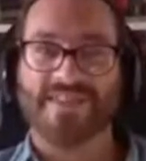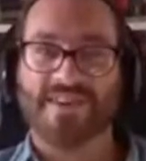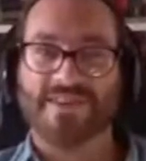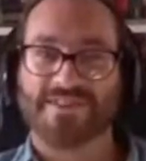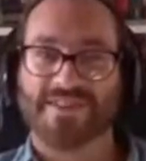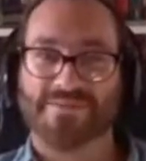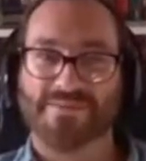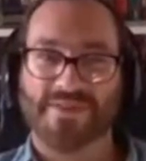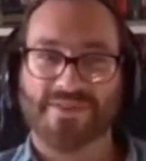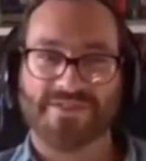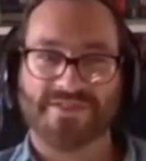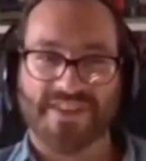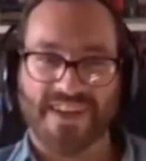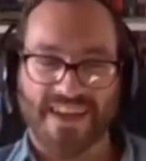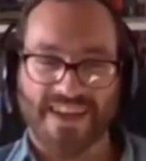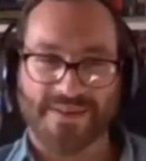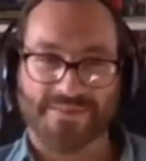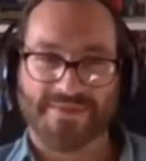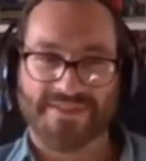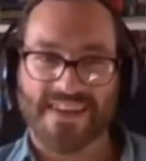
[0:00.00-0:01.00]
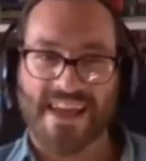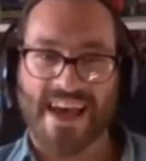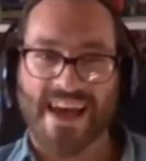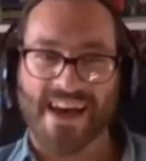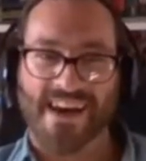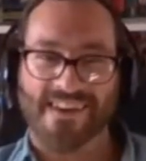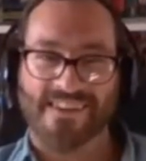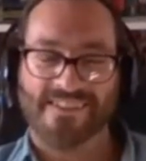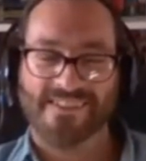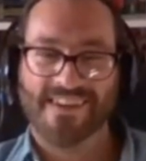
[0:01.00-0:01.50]
those in museums
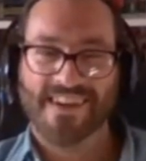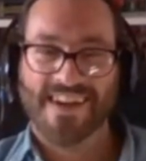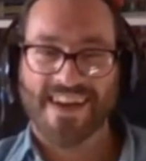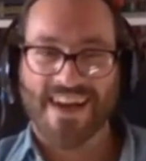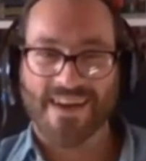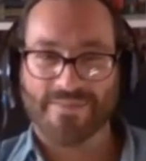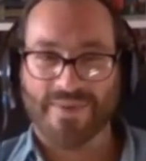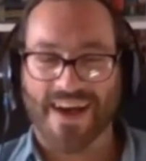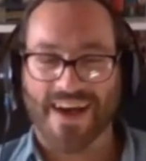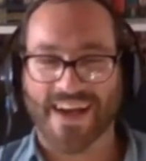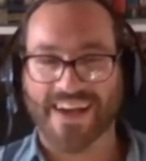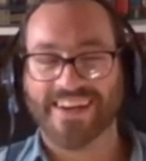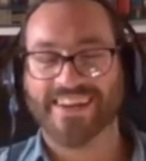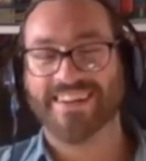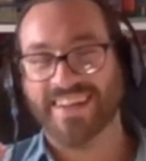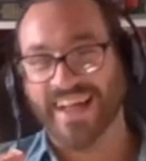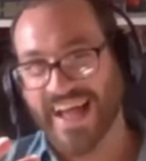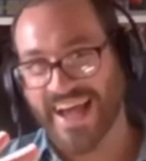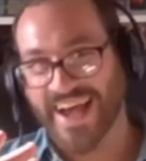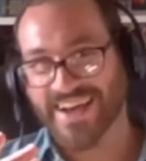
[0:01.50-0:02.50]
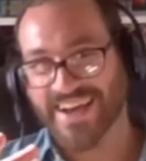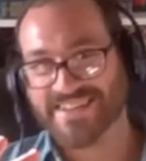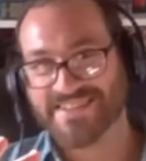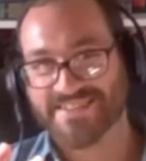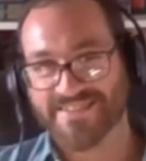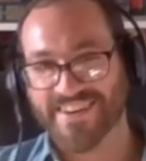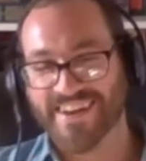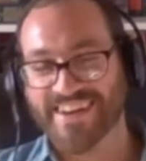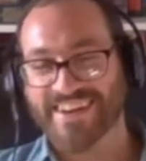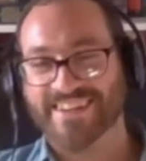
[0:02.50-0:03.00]
now and behind so,
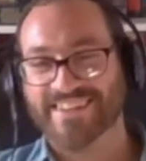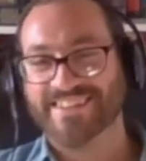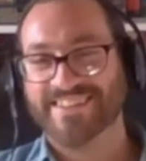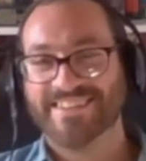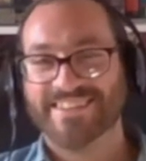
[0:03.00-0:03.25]
glass, right?